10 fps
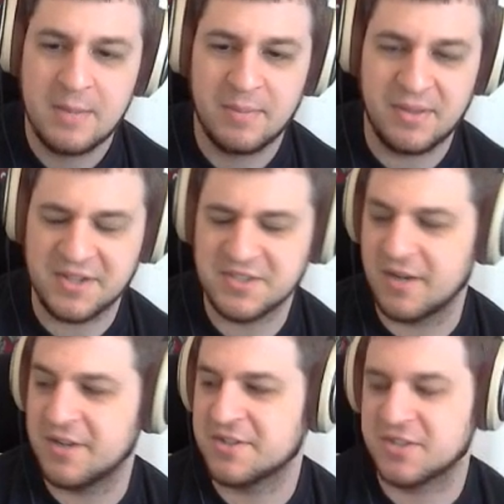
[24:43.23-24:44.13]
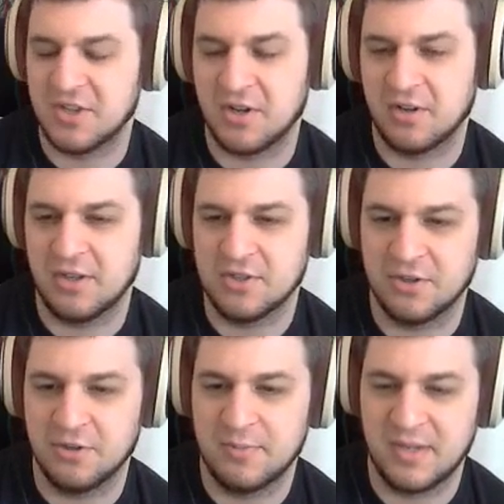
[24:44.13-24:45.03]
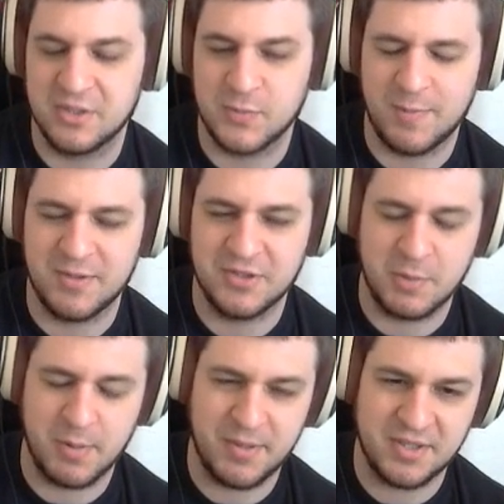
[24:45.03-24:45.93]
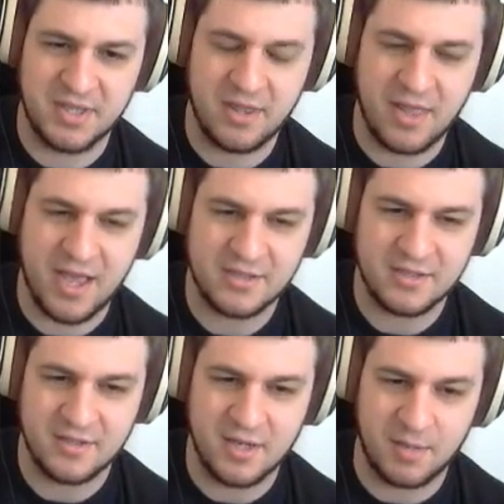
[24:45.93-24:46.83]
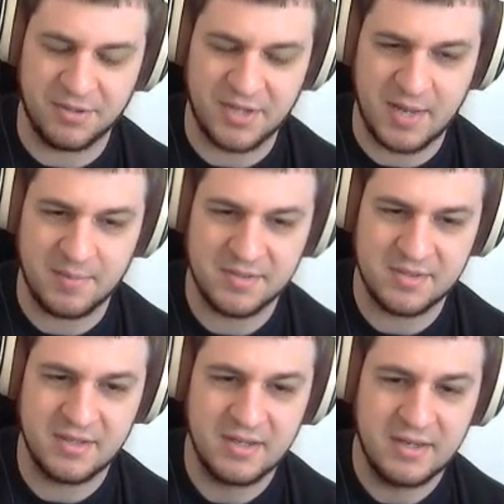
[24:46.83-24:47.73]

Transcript: But that's not necessarily true, because we've been super busy the last couple times.